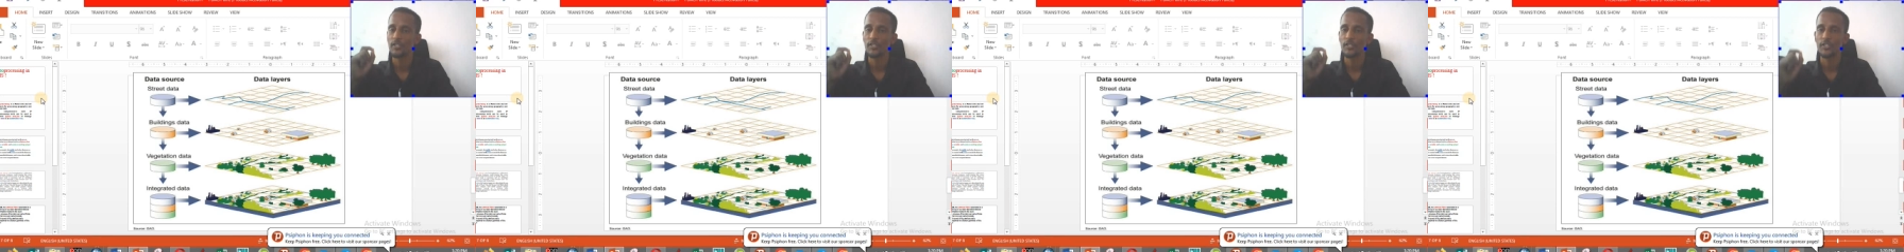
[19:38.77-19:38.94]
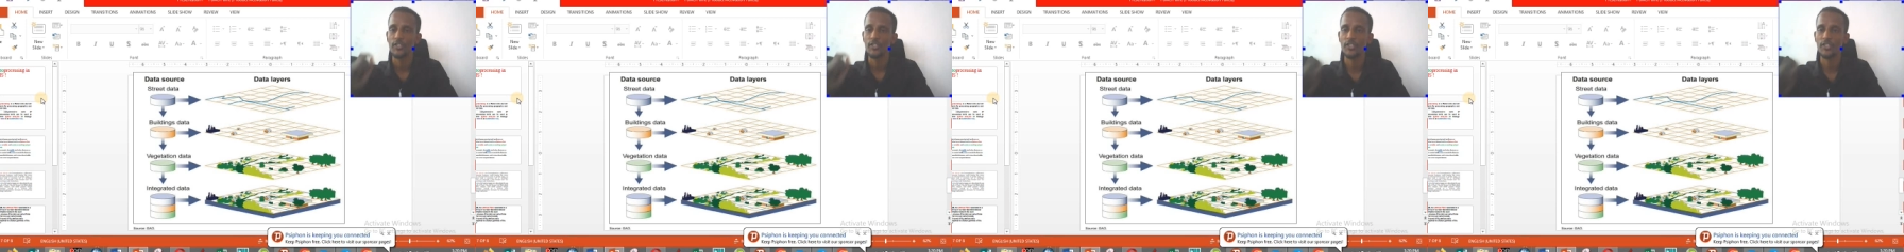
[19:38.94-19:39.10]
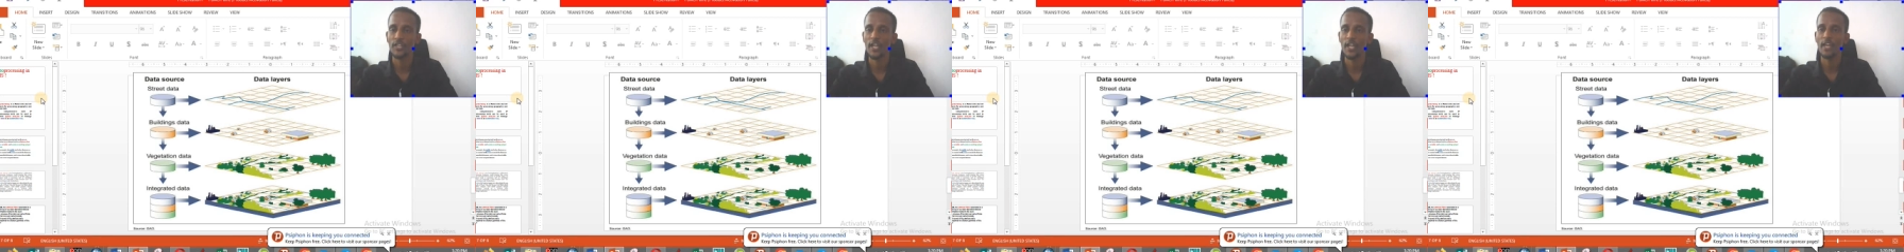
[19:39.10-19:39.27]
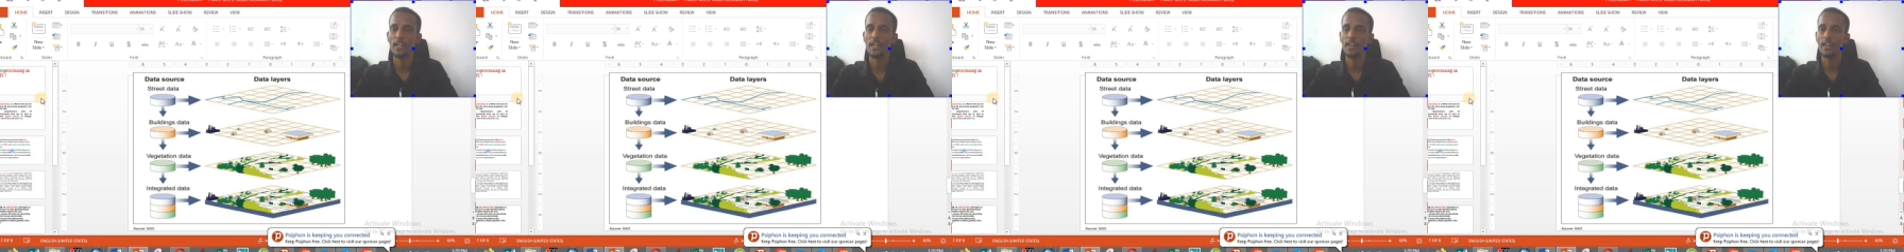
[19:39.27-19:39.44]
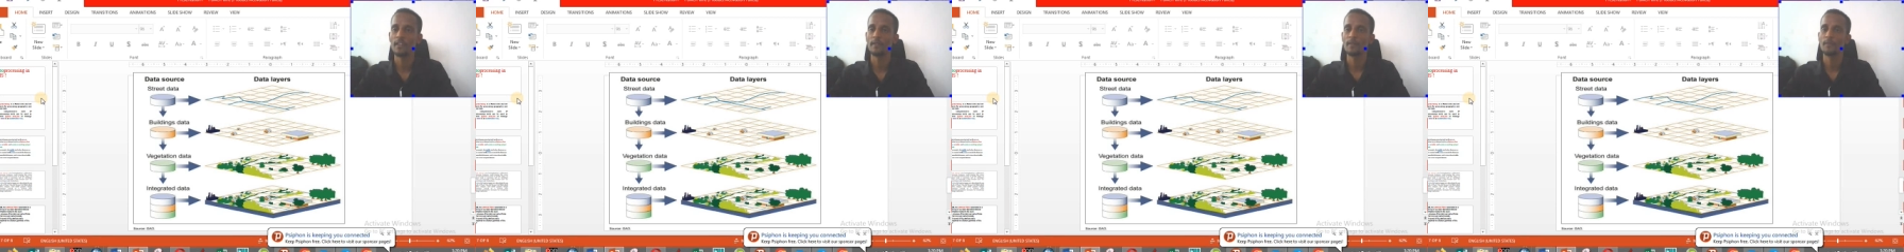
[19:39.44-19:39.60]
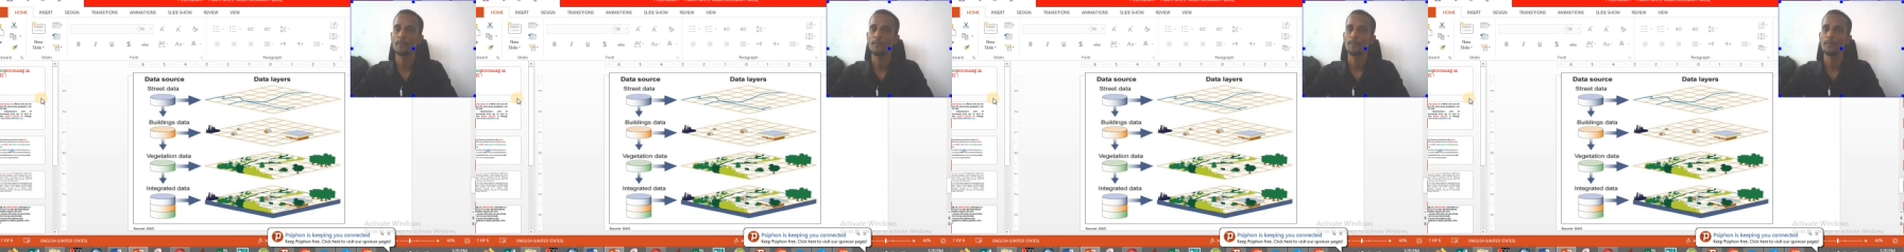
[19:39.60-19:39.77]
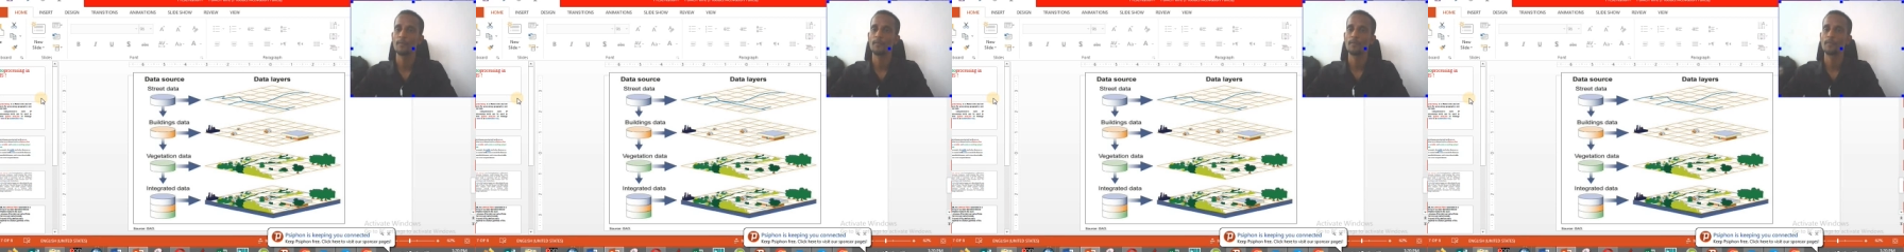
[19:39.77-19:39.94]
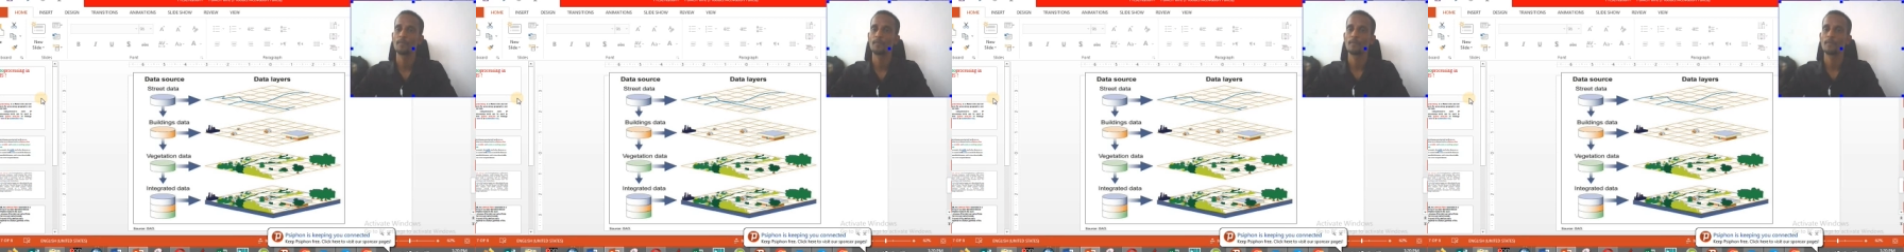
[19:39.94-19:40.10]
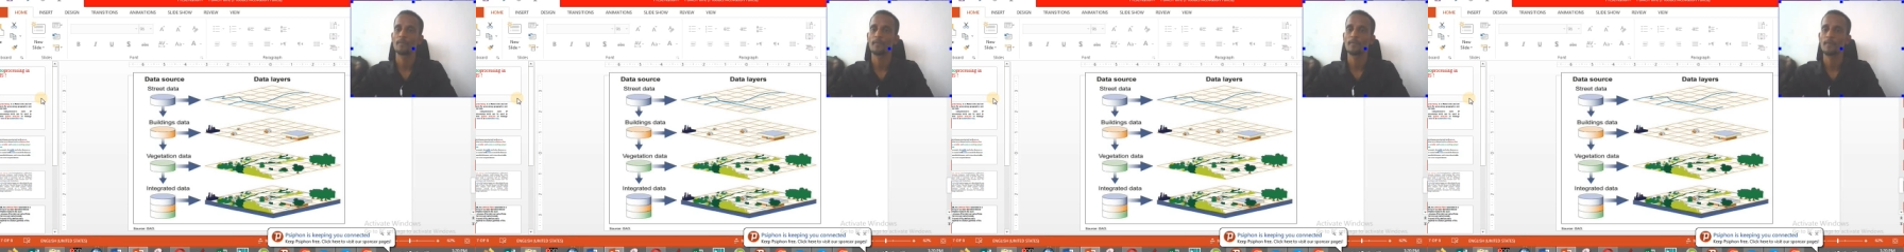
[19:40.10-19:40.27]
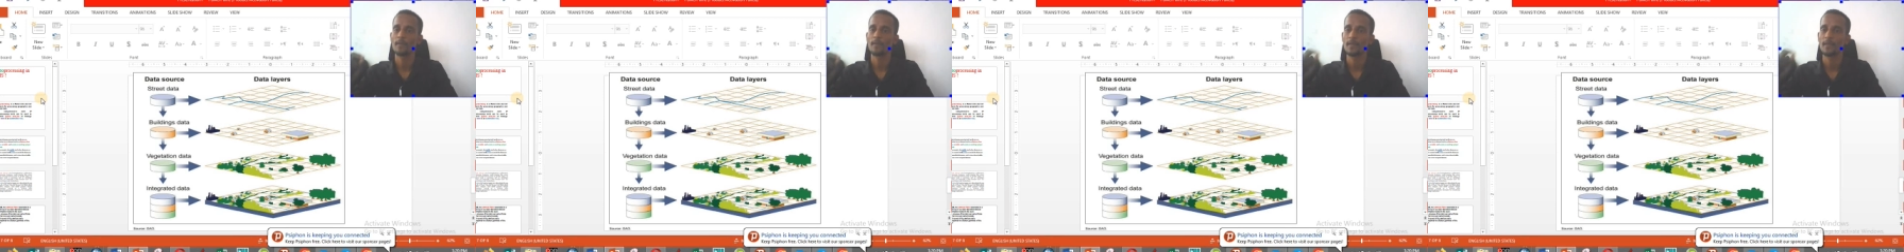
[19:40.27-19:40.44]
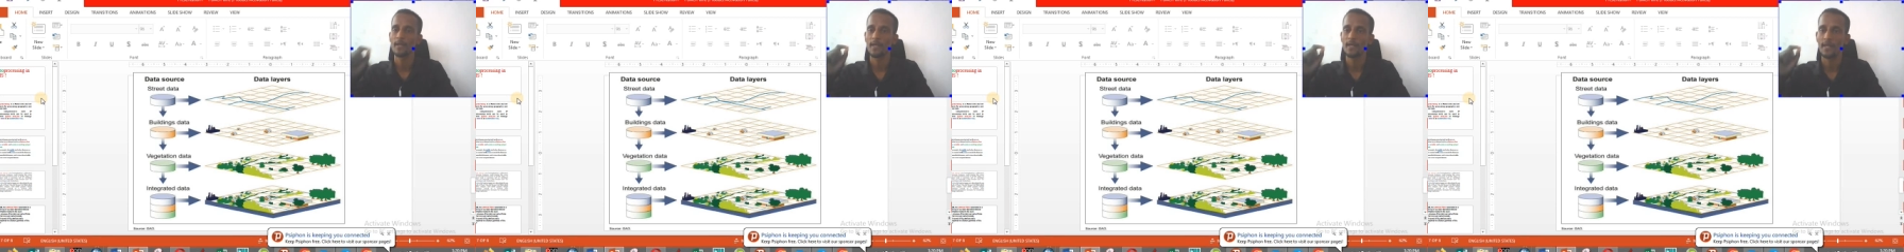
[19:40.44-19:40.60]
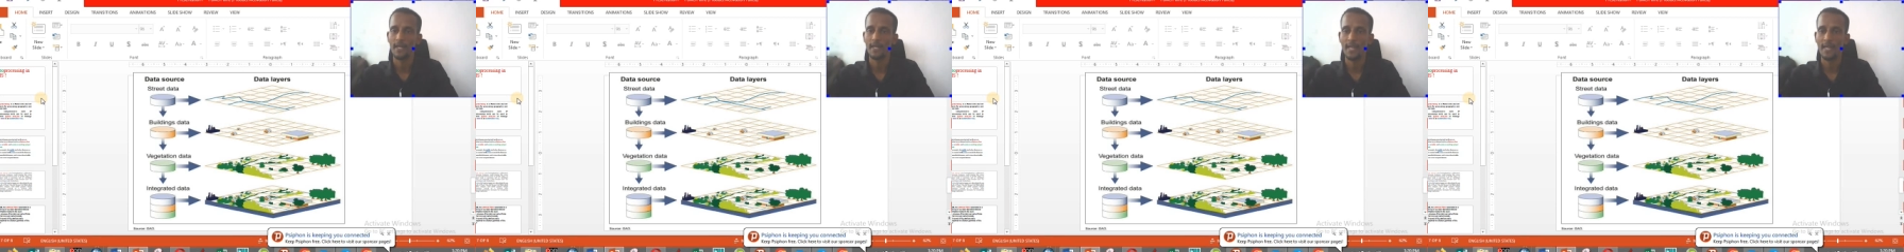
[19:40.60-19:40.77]
Share,
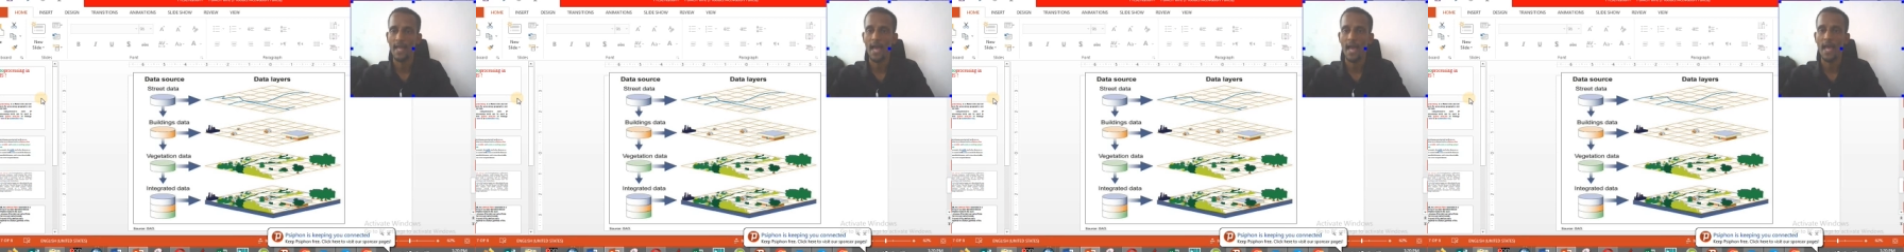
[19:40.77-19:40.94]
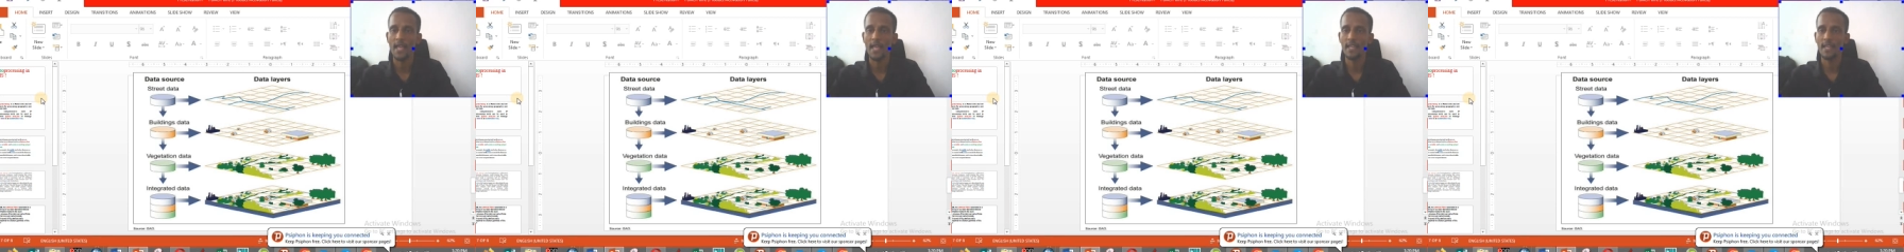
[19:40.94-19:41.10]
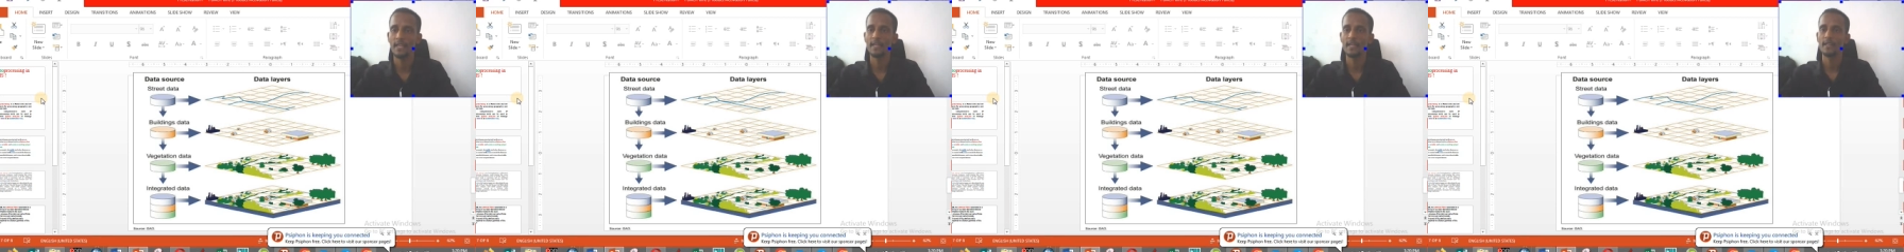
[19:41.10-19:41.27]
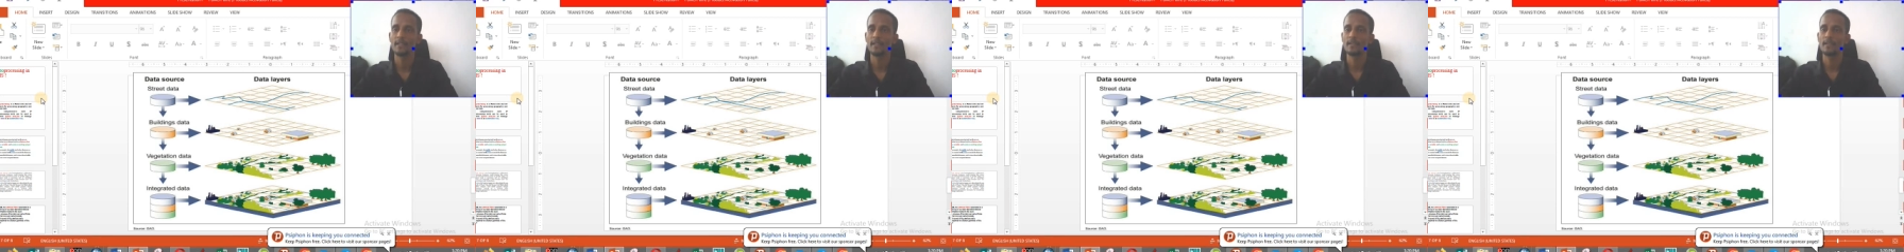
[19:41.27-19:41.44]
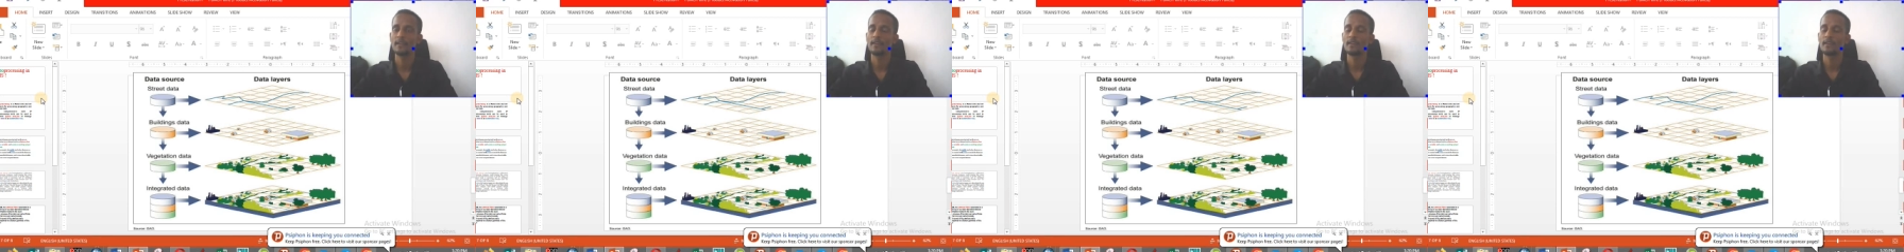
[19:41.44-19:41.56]
like